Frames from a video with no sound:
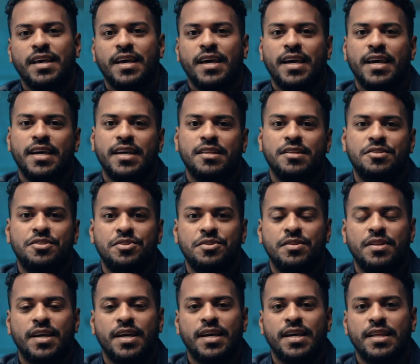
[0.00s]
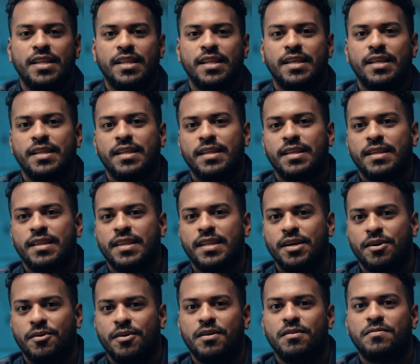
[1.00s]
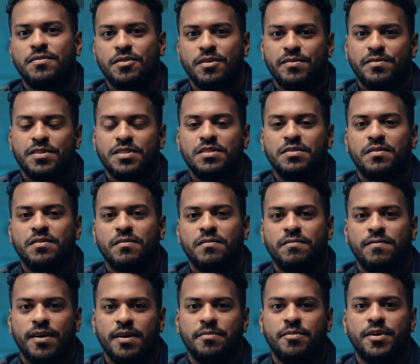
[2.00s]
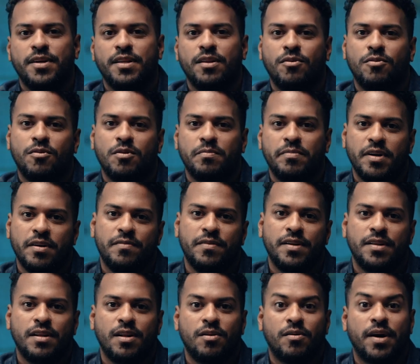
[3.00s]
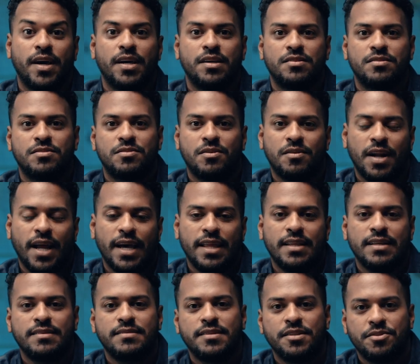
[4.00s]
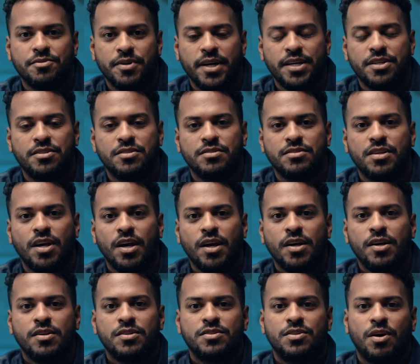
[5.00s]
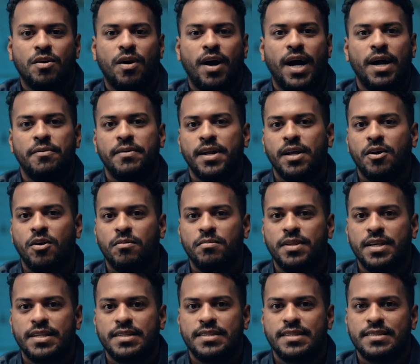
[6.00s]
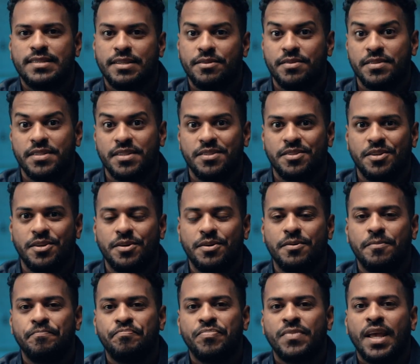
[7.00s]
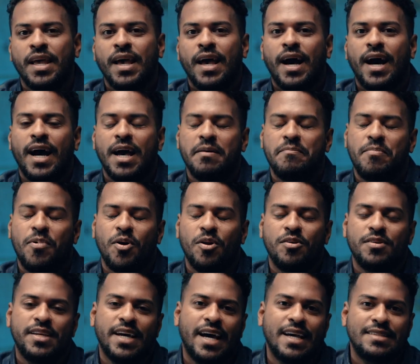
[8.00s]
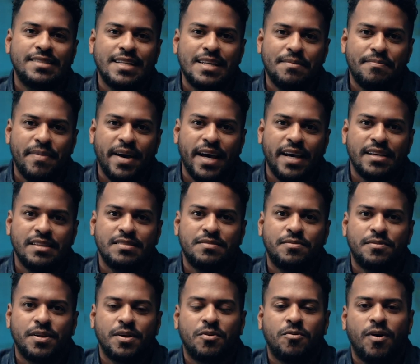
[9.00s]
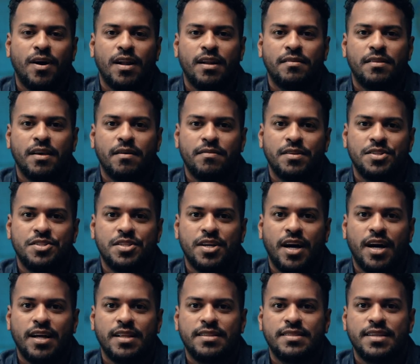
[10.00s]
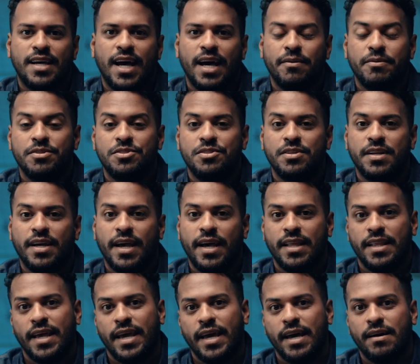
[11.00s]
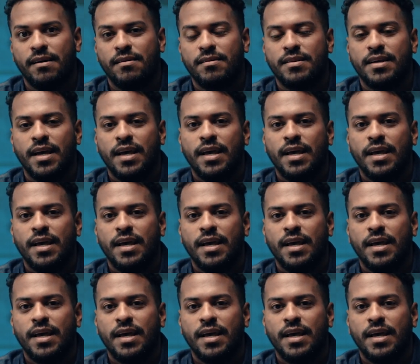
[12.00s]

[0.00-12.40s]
and shoot in the other photographer's favorite or preferred locations or lighting situations. So I really hope this is interesting to you. I apologize in advance for the quality of the shots. I was shooting handheld.